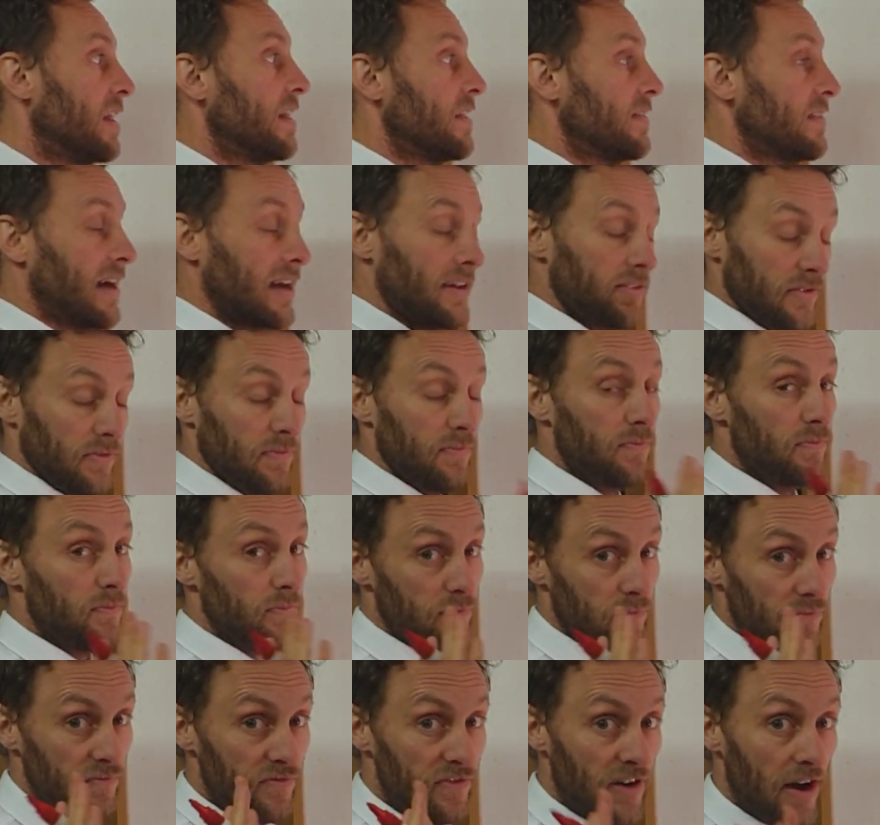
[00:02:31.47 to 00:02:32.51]
That's
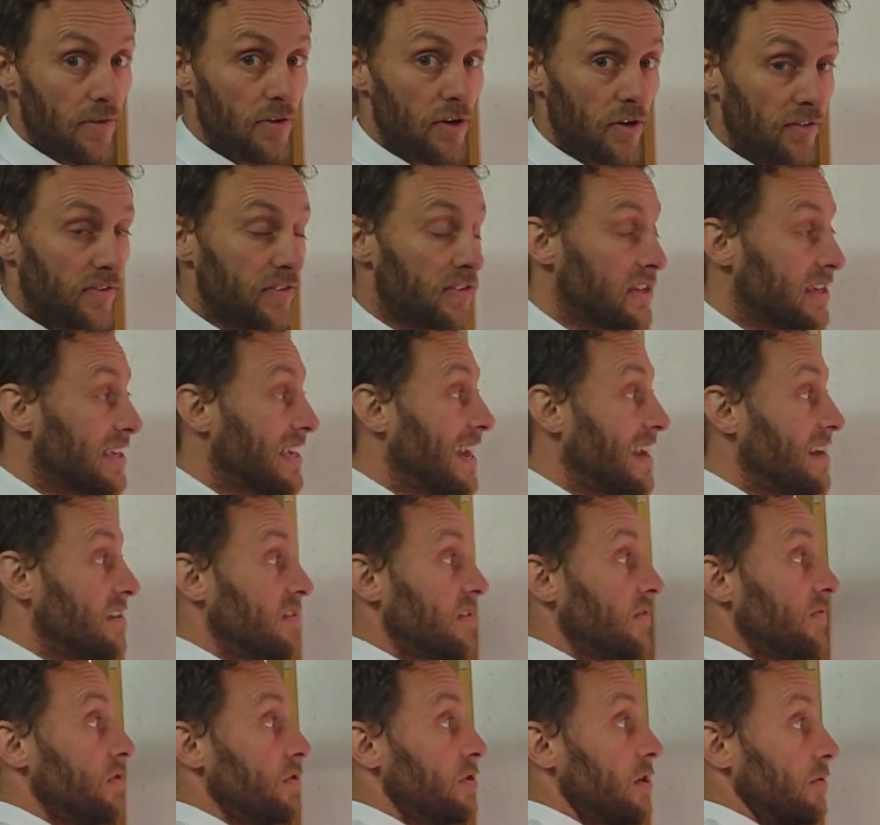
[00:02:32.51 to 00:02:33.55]
very often the case
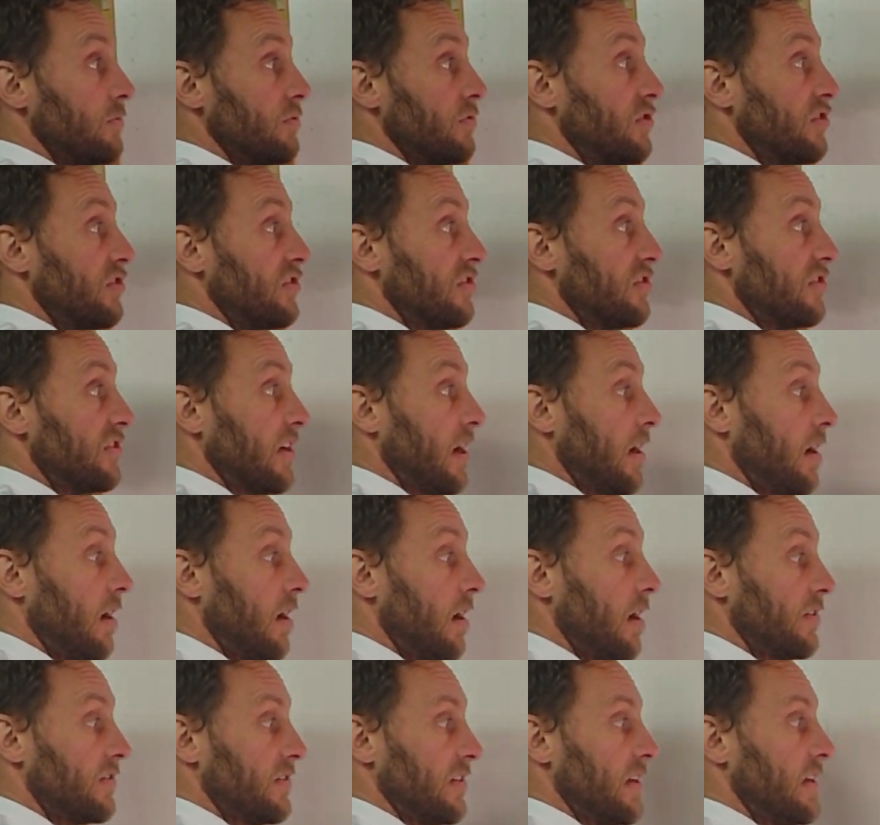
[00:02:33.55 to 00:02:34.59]
if you don't
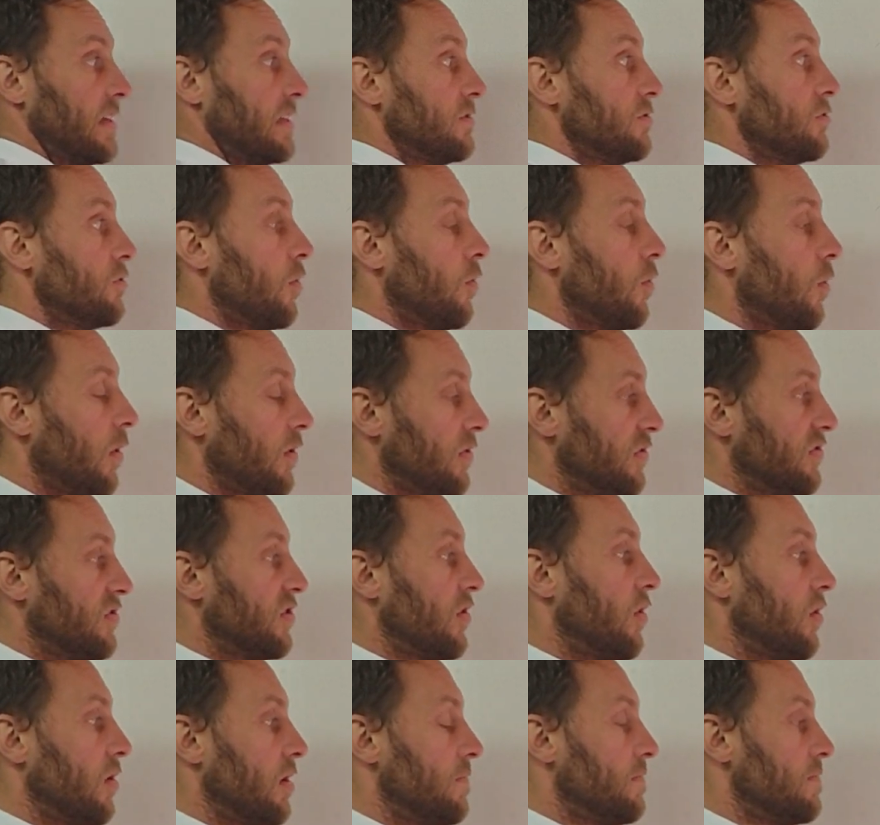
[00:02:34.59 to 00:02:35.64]
start in your ones
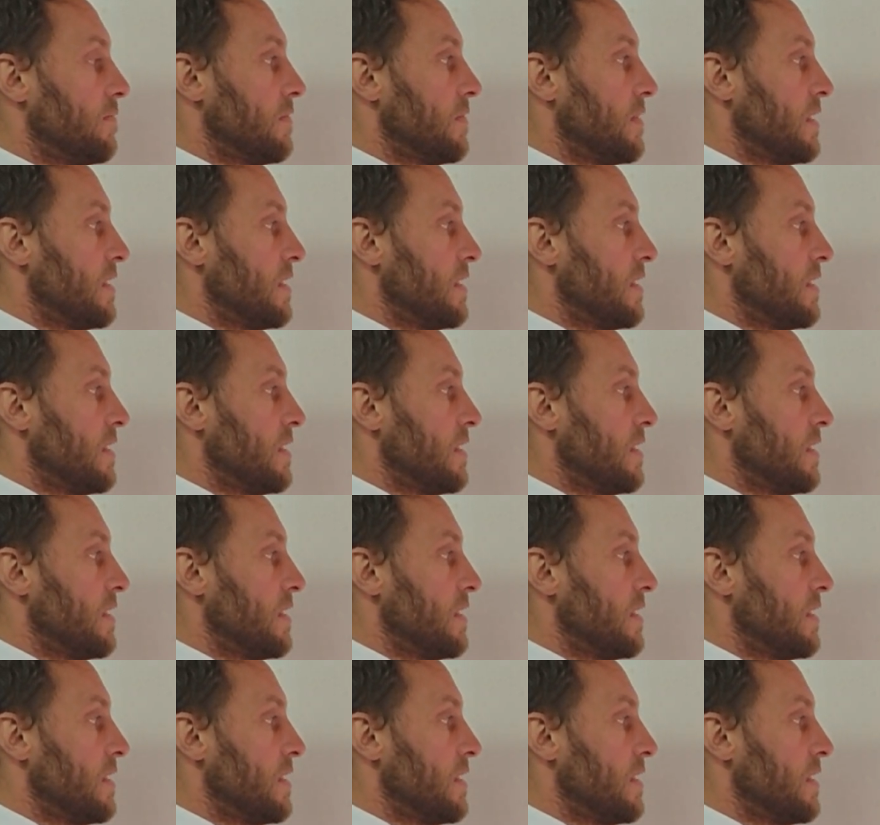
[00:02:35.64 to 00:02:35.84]
column.